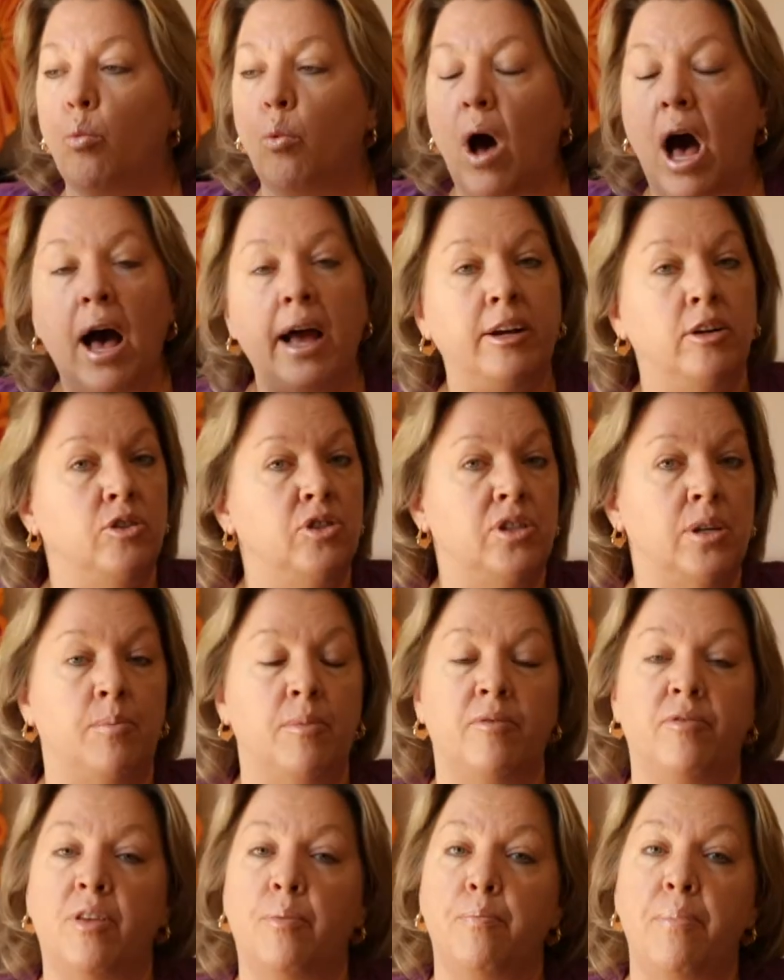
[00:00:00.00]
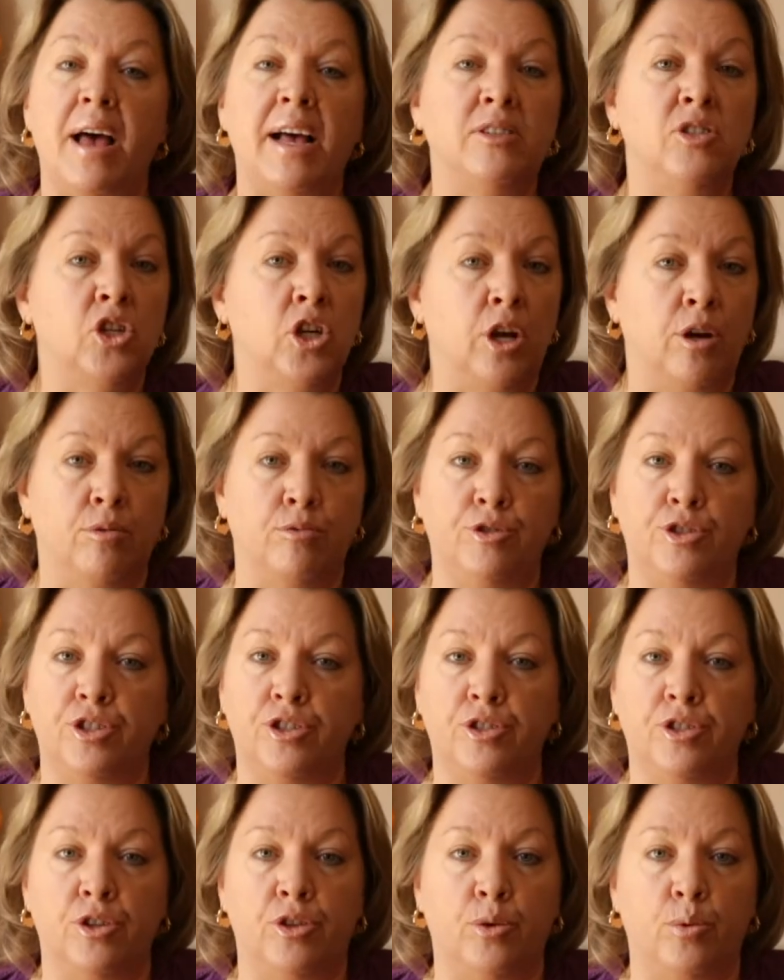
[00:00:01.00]
hired some of the best
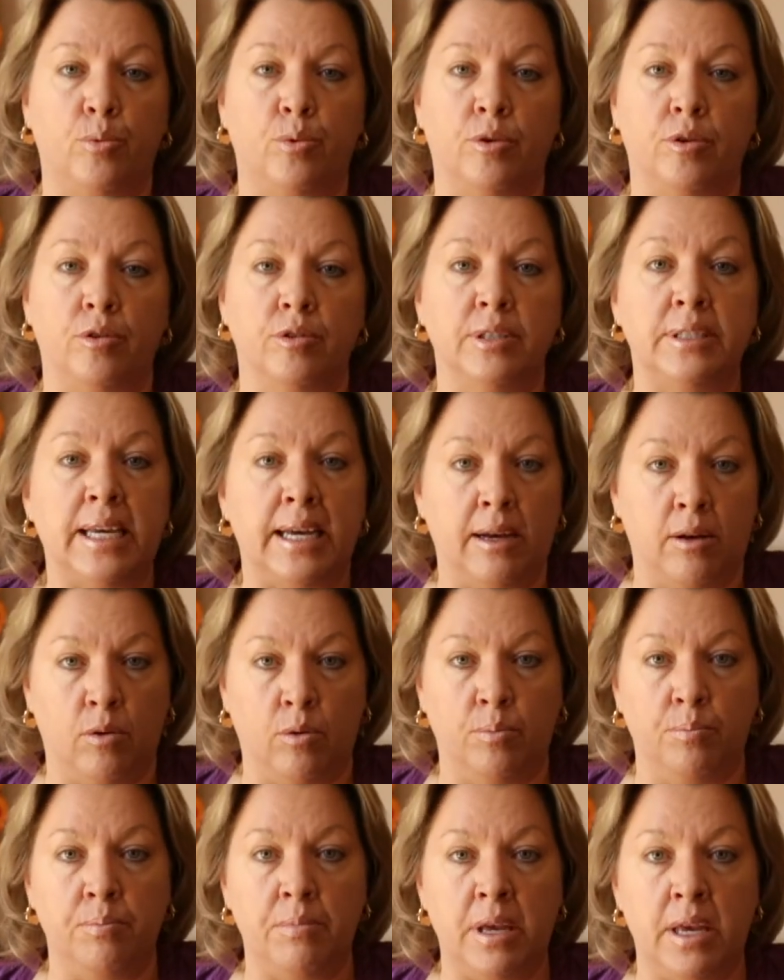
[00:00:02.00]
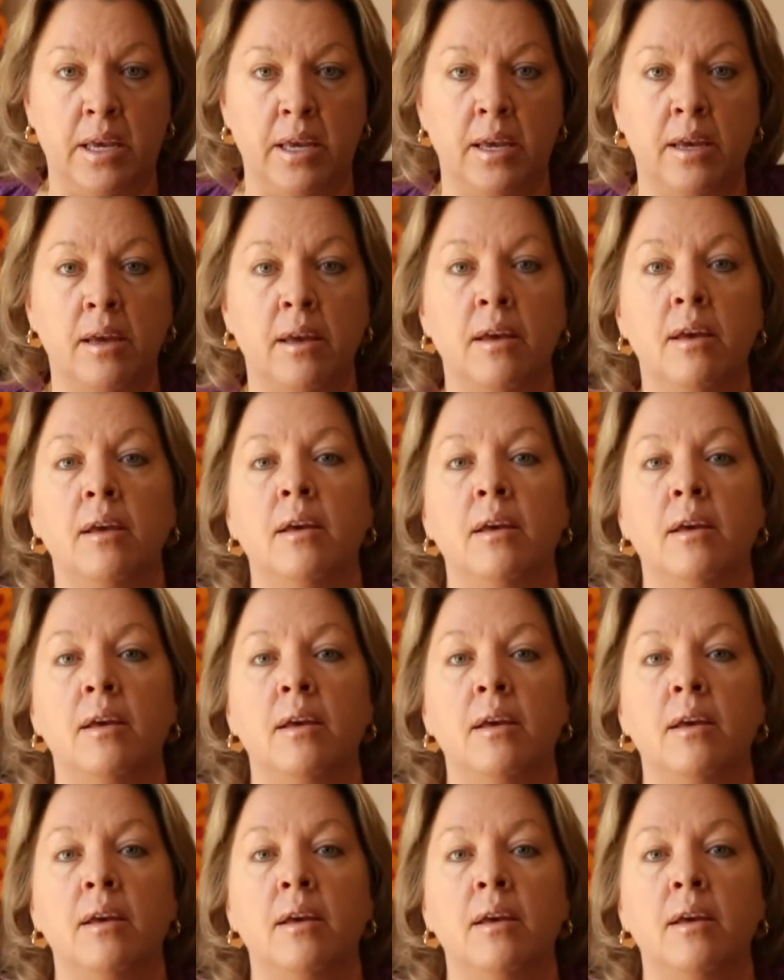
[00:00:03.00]
coaches in the world to help me